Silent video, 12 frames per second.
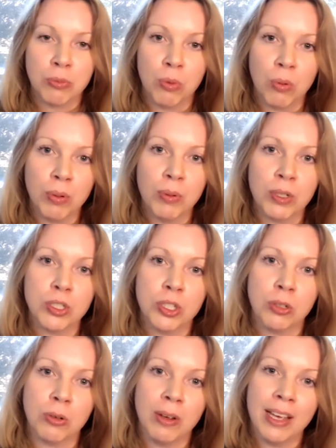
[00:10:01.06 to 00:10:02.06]
And what we want to
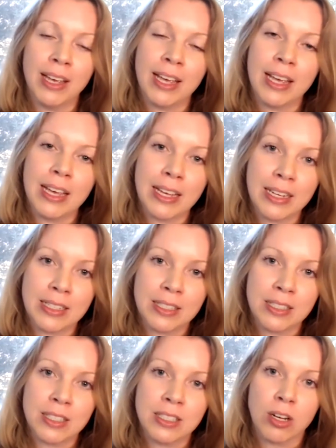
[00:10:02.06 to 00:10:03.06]
do is
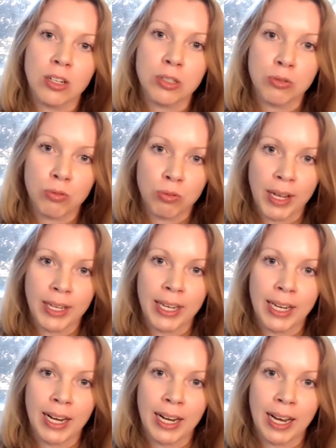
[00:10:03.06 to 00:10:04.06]
start to
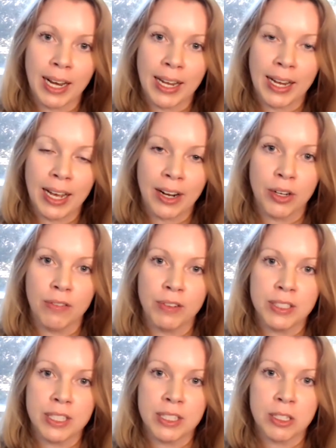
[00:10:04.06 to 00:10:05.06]
regulate our nervous
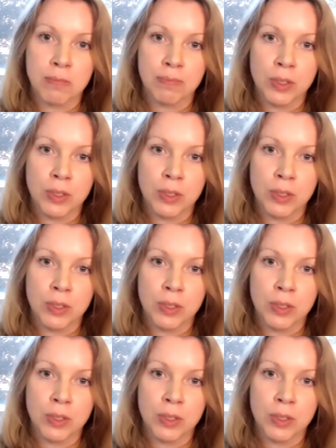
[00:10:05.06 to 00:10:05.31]
system.